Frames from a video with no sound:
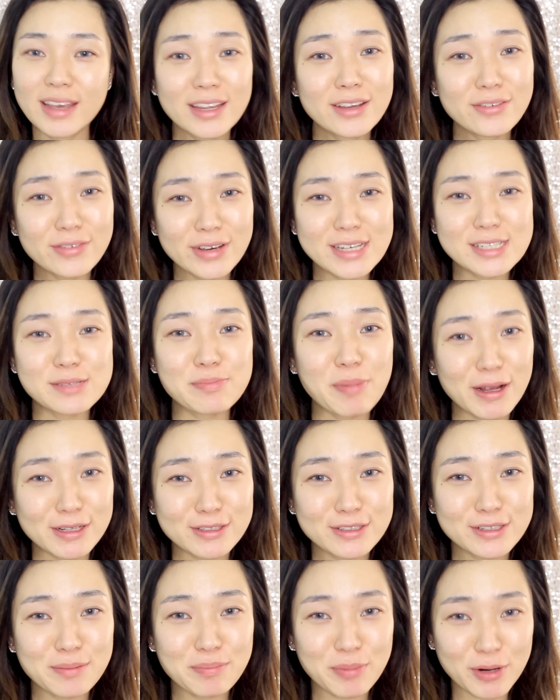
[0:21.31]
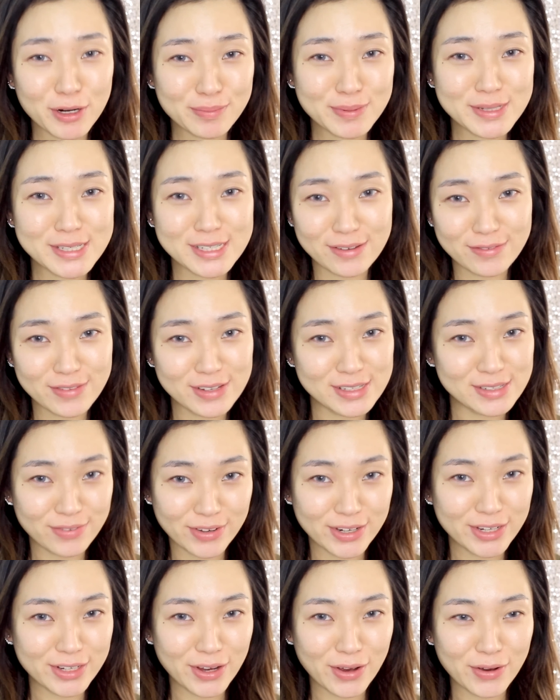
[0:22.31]
Anyways, back to the purpose of this
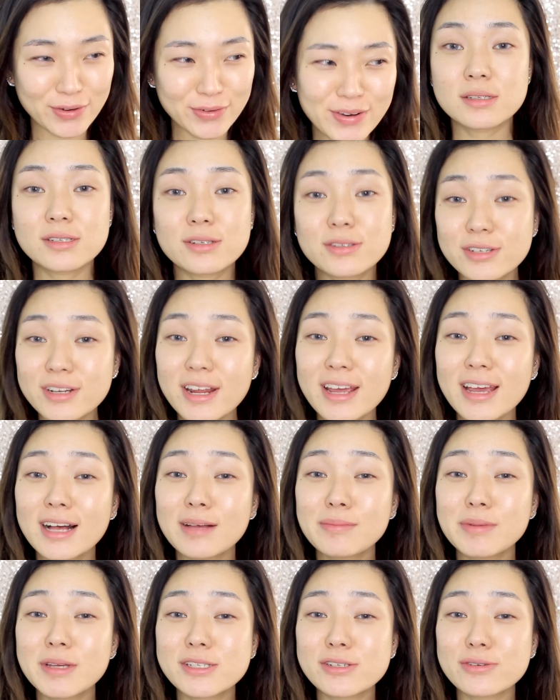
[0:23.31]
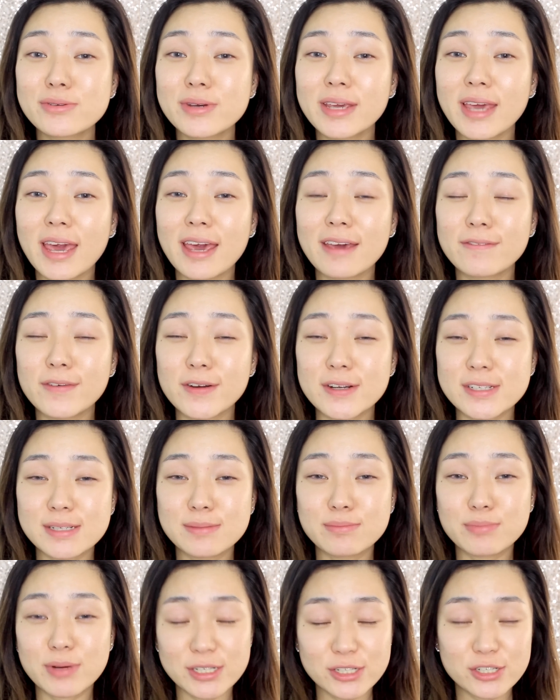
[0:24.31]
video. So today I'll be doing a first
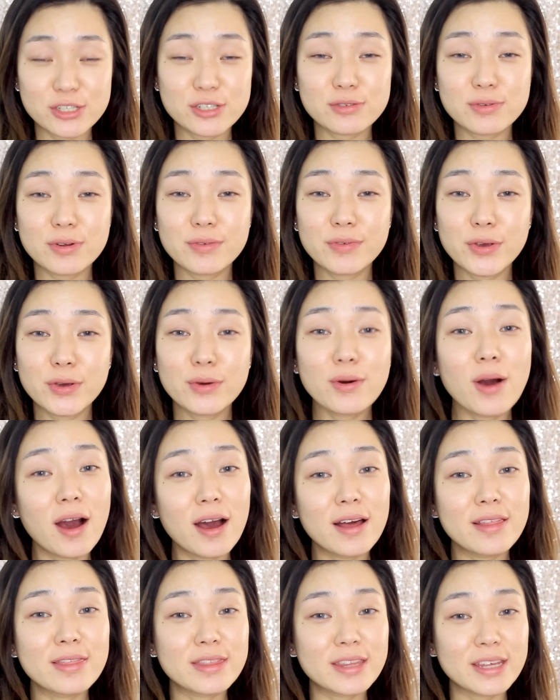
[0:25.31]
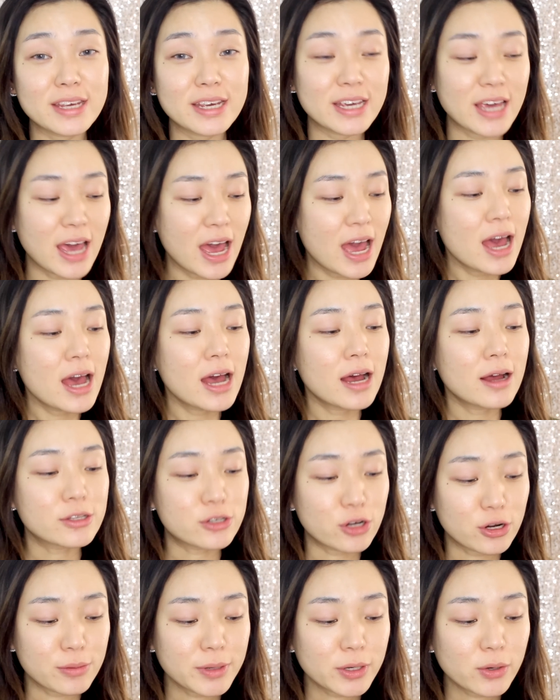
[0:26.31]
impressions review on the
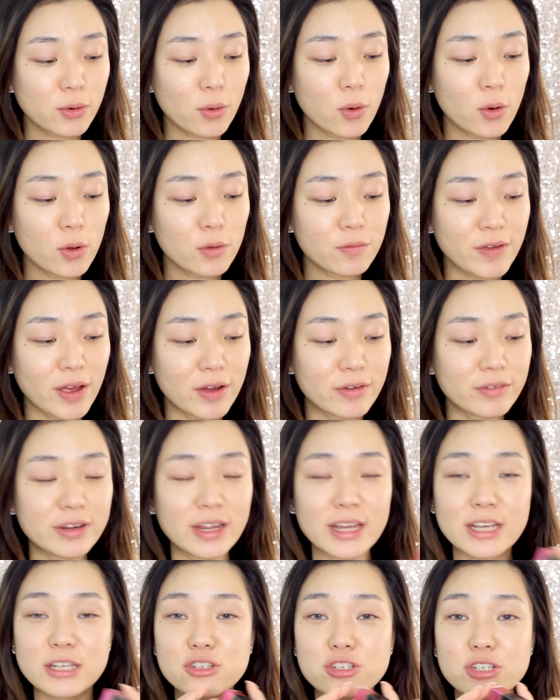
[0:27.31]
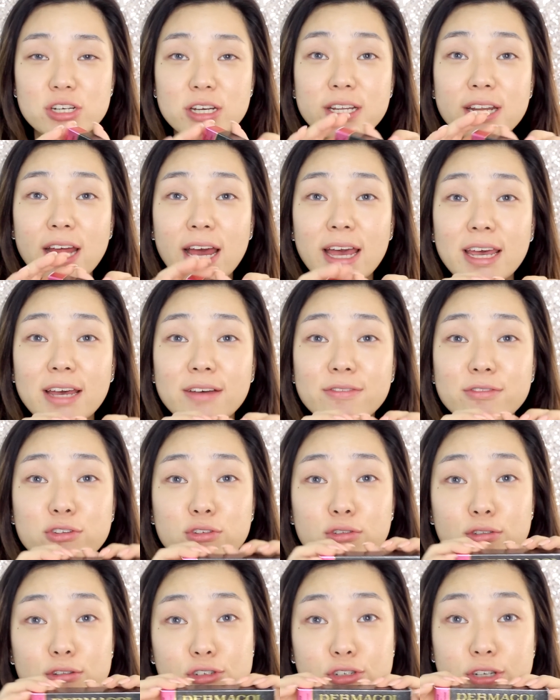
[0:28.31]
Dermacool foundation. I have
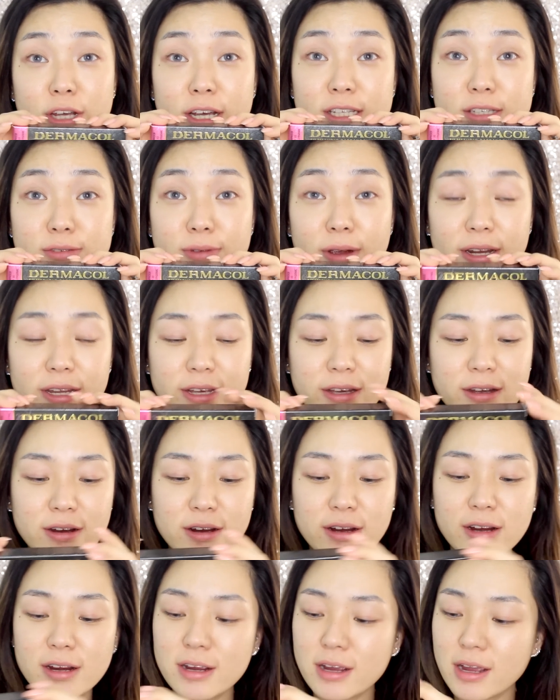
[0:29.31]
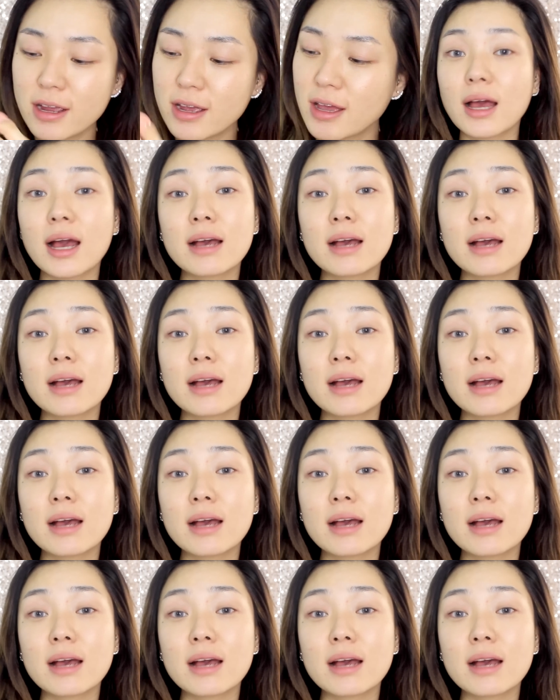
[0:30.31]
two shades right here.